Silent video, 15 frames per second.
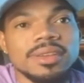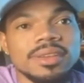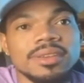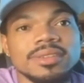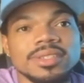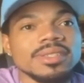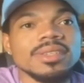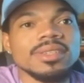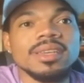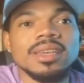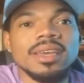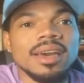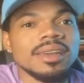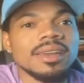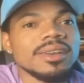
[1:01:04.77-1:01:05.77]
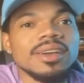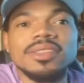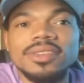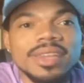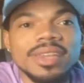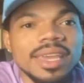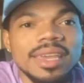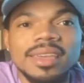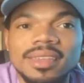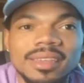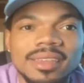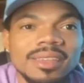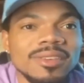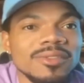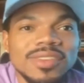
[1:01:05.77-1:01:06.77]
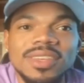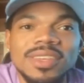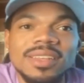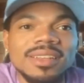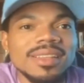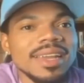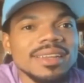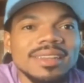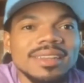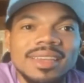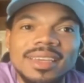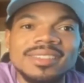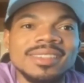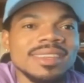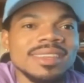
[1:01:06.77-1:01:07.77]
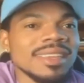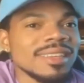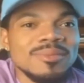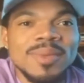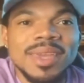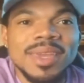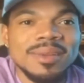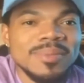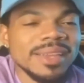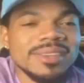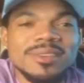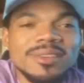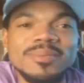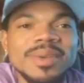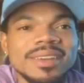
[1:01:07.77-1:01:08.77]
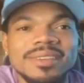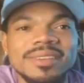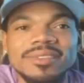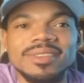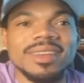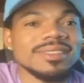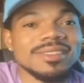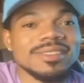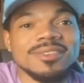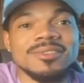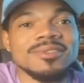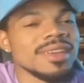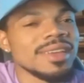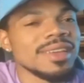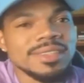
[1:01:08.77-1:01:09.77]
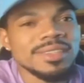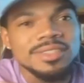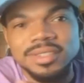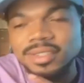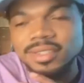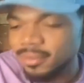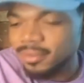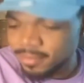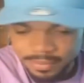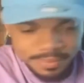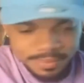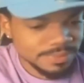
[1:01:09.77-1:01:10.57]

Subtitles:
They're just another day, and you've seen a lot of days, and you made it back to your bed every night. So just,